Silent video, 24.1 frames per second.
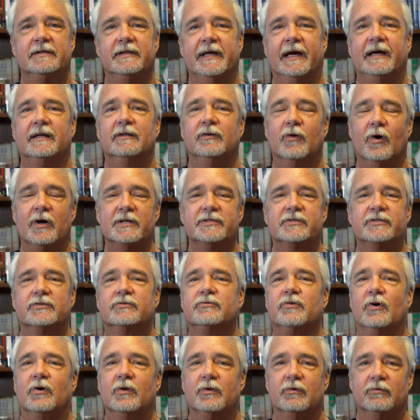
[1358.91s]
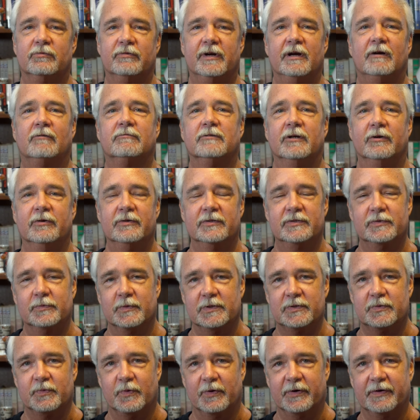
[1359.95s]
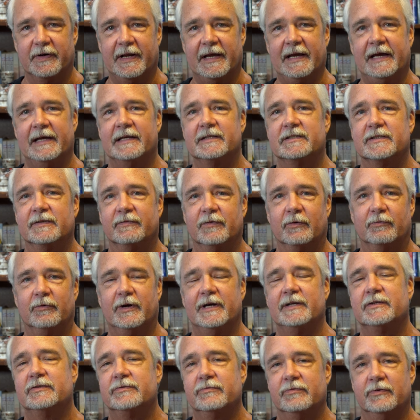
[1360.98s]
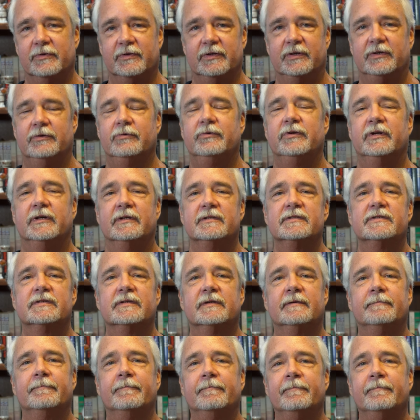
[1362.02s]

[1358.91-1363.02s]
They had lost control of the railroads, which were in the hands of the Reds through the unions.